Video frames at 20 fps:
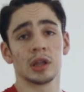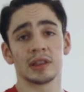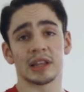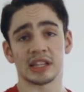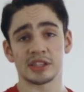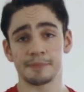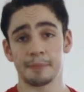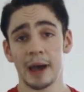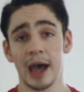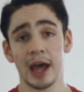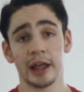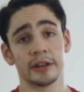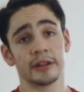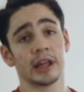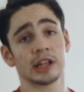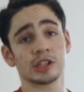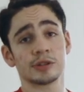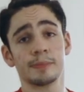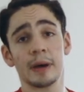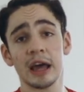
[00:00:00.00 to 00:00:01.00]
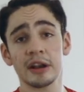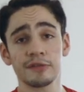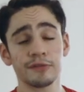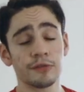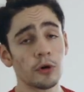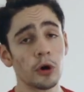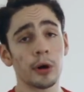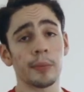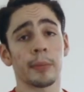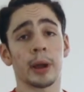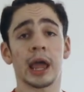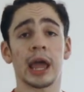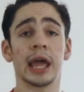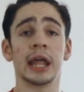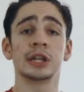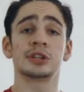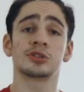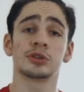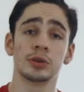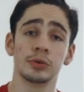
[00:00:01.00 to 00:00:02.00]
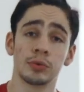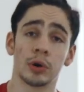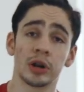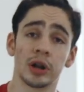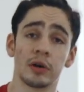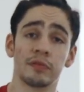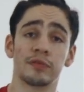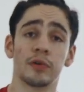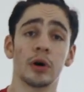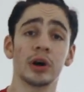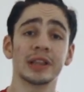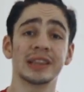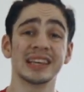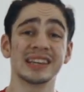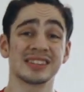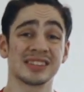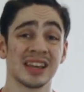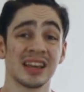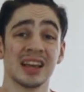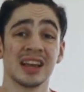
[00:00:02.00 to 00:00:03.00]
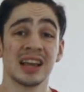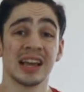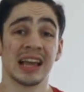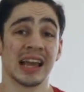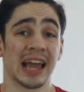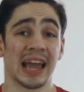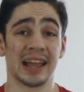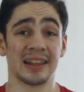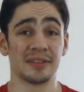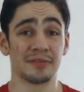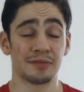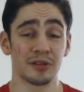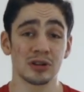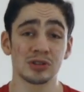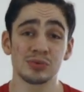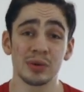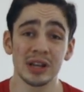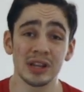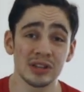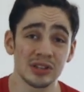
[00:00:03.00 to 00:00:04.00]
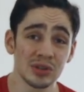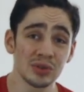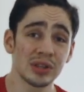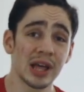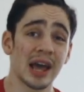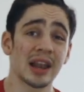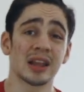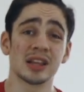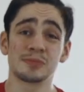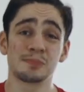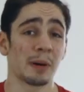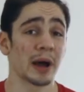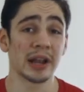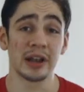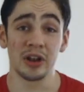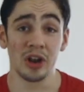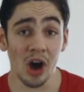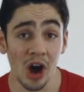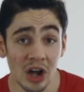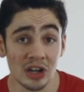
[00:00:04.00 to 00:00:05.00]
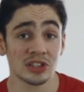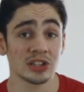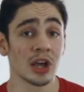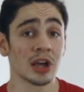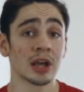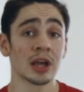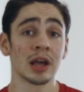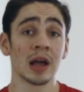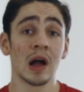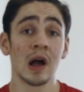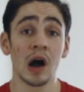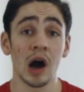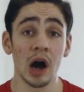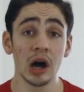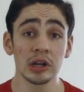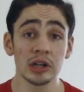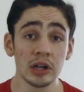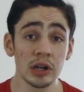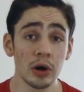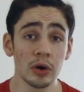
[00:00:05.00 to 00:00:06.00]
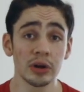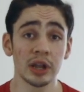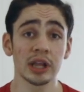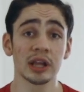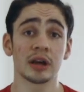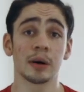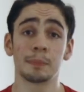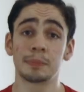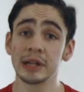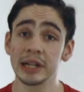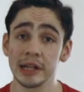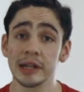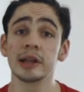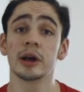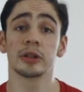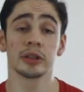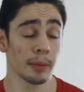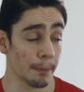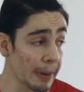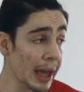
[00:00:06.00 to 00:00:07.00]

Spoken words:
That's bad form. And so you want to avoid this. And the first way to do that is by not unloading completely on the